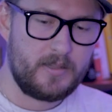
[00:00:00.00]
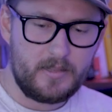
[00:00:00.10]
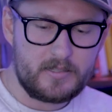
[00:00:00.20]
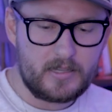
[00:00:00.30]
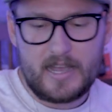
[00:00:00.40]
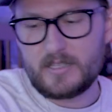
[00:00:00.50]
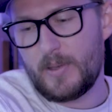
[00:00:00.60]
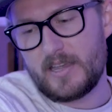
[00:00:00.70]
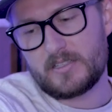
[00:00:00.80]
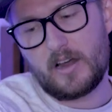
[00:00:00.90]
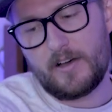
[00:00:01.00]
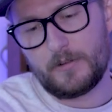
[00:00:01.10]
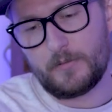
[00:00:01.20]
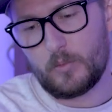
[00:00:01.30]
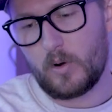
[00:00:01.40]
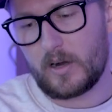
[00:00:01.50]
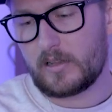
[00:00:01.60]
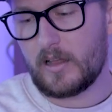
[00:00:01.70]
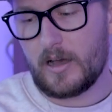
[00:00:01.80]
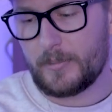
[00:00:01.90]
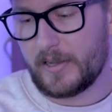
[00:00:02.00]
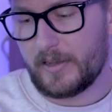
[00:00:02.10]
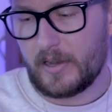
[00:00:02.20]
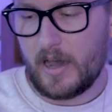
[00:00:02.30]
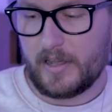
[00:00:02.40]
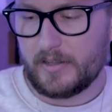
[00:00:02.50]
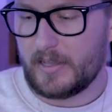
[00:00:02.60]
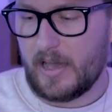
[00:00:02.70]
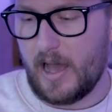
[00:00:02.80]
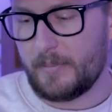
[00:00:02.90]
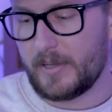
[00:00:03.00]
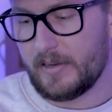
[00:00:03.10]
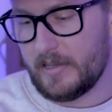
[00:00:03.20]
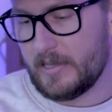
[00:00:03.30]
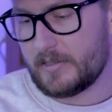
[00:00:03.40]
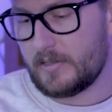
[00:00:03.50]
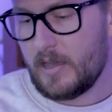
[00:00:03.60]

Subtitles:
this guy's based off of a war club, and I mean